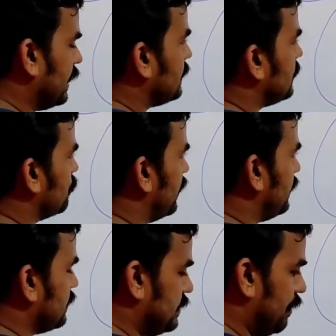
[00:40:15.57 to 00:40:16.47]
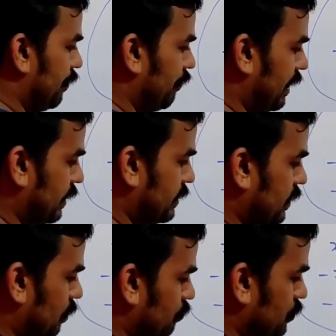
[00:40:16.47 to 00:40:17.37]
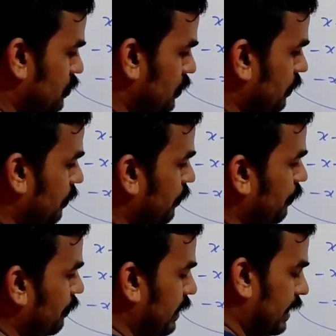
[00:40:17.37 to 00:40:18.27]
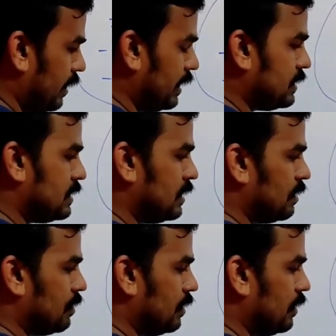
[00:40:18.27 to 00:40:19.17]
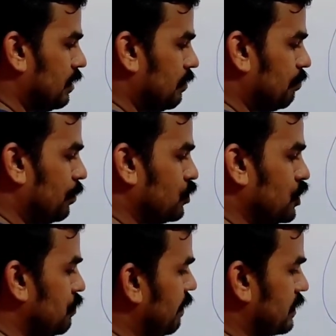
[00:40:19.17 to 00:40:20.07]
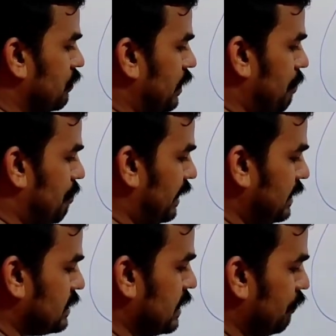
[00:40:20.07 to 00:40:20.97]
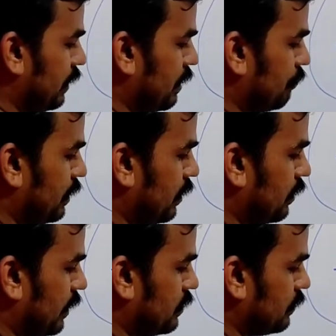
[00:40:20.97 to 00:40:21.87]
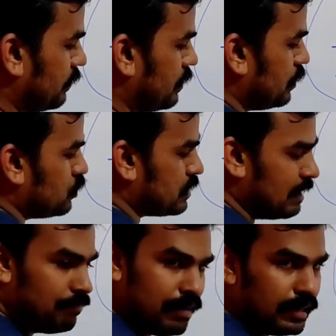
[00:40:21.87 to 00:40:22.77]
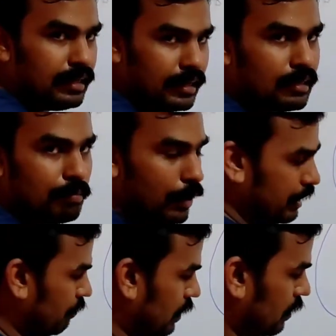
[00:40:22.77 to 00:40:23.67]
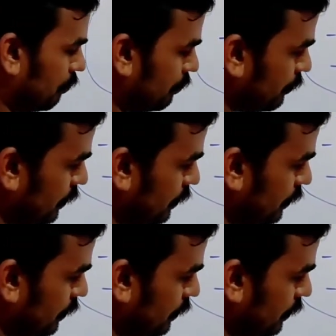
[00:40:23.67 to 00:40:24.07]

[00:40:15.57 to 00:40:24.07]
X minus jy, where it comes? X, positive x, okay, minus jy come here, right? So somewhere here the point will come.